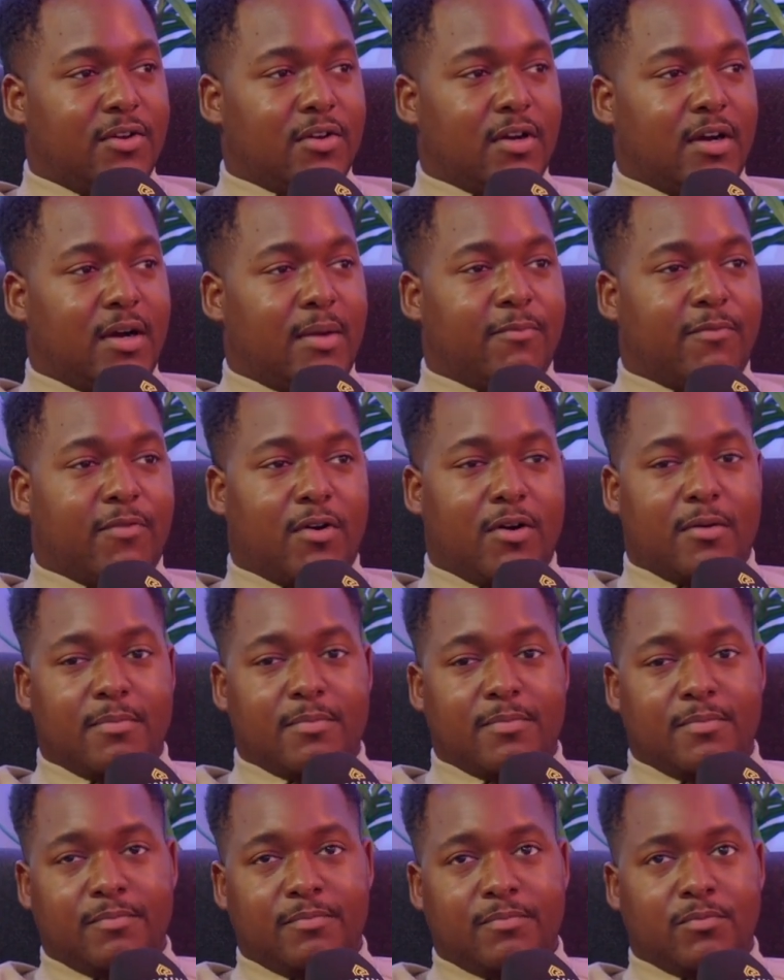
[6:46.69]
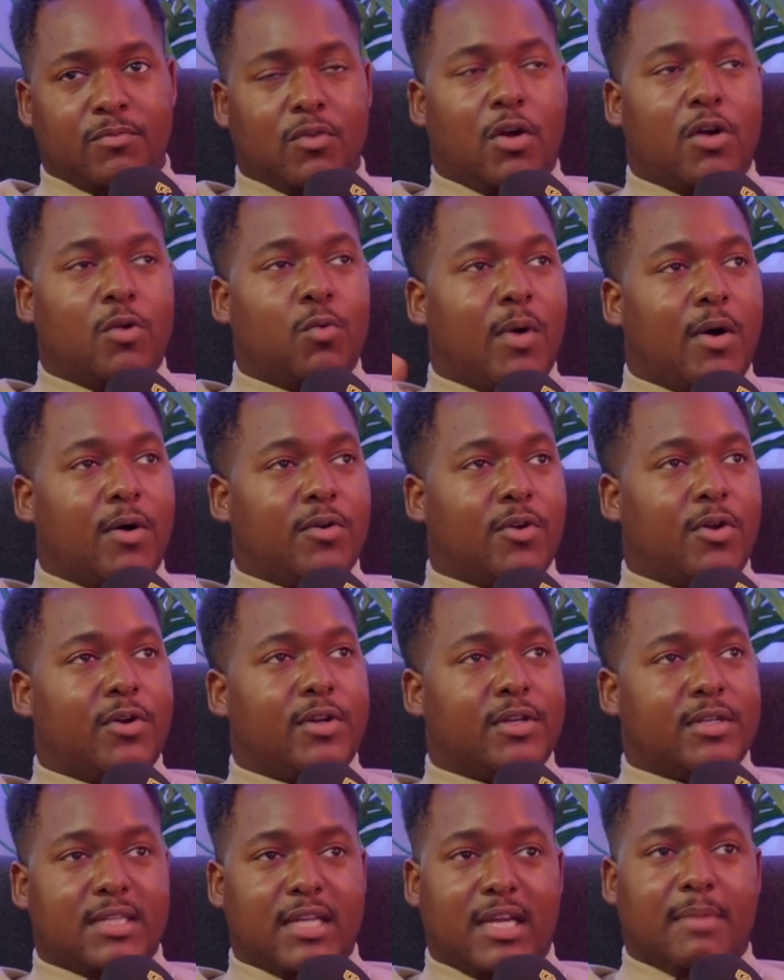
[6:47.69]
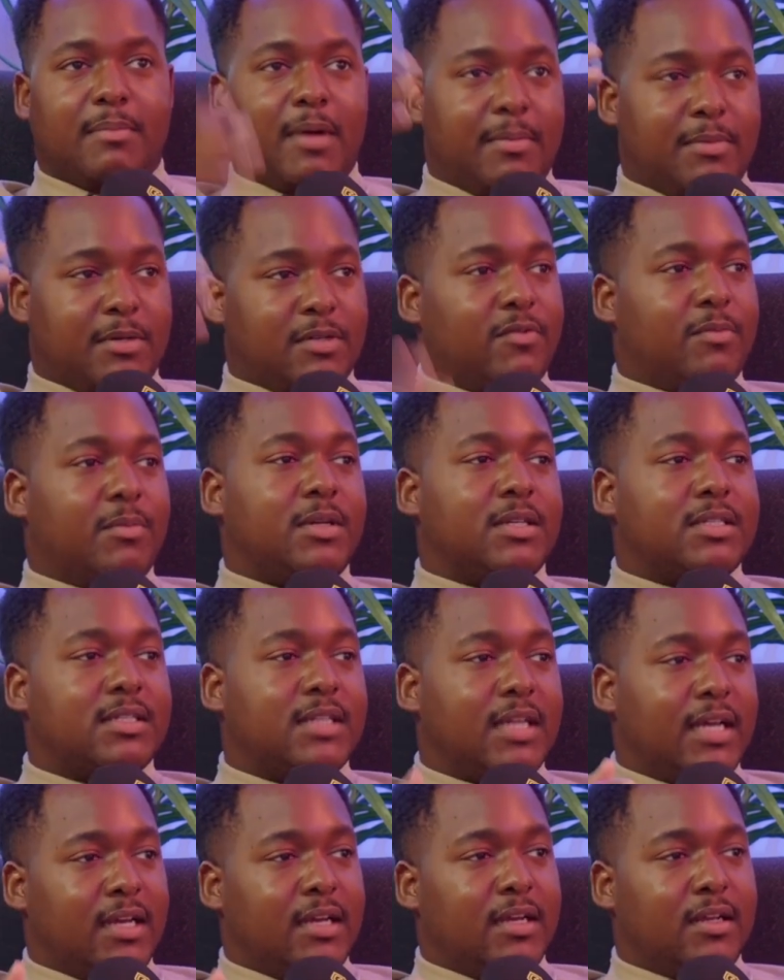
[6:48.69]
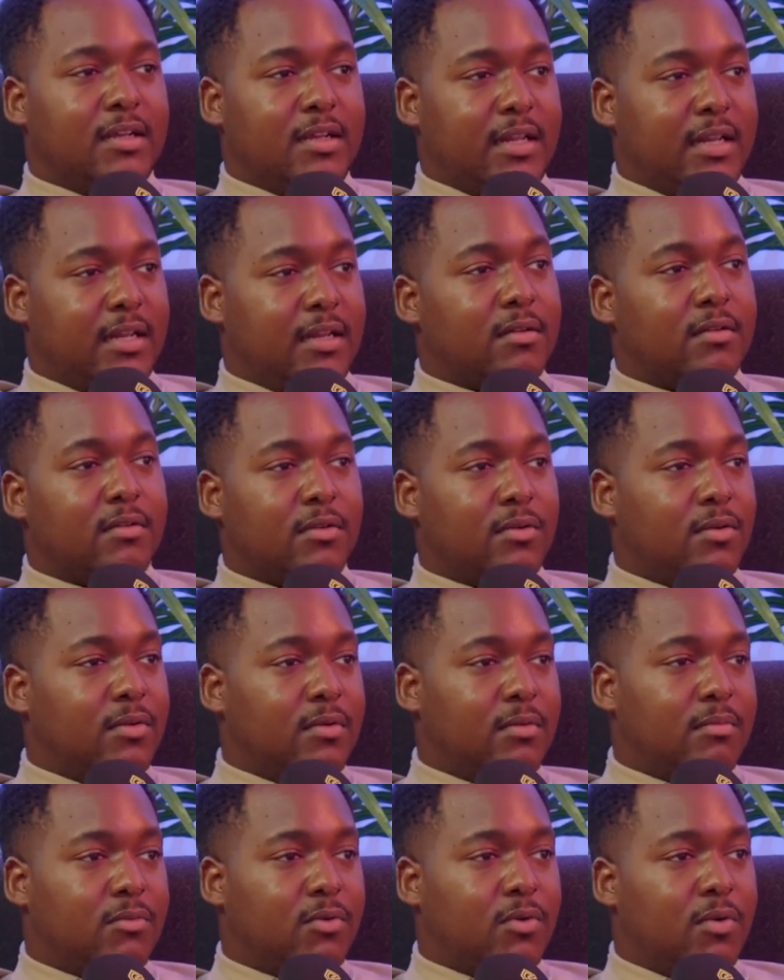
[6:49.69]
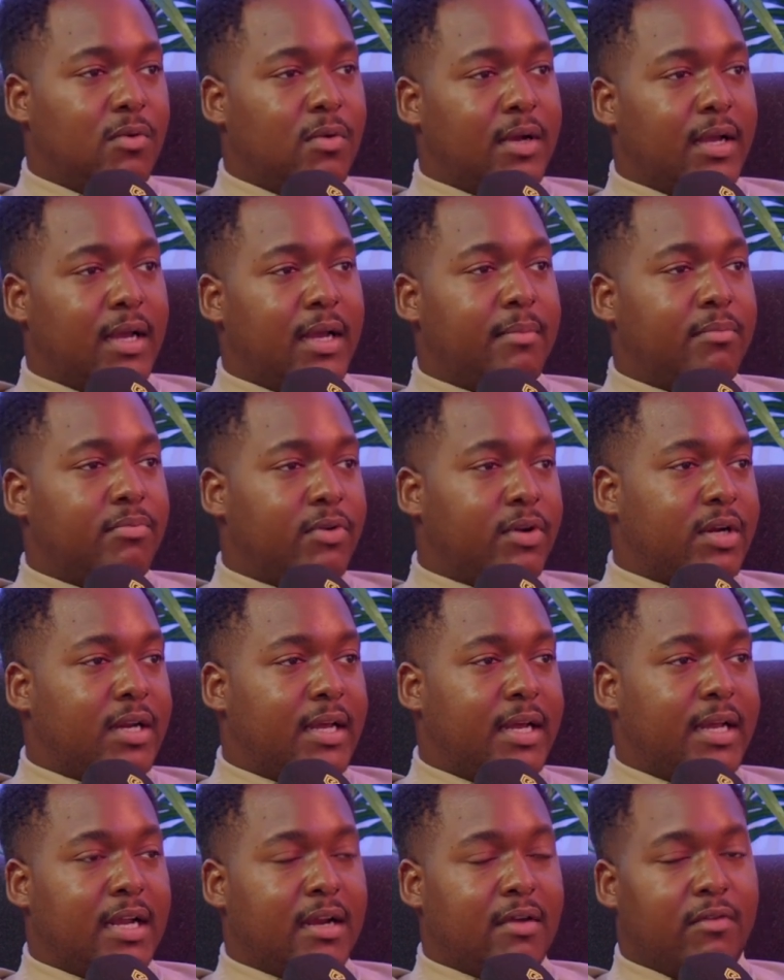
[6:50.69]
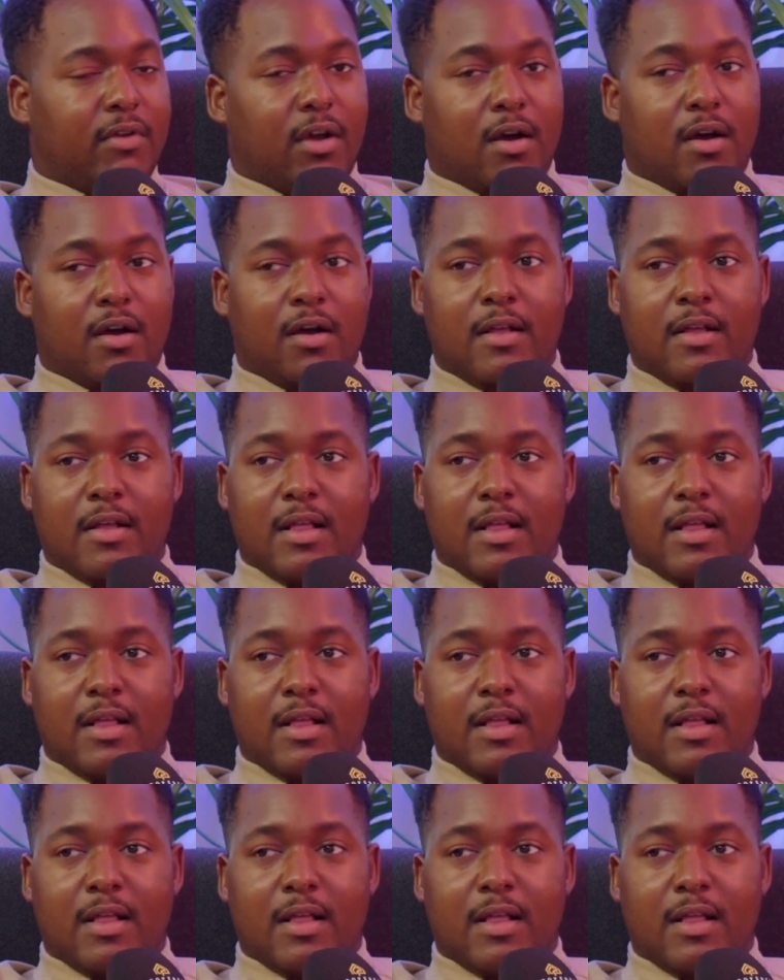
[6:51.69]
Come from not a well-known estate, but I'm just from an estate in Aldgate, Brick Lane area.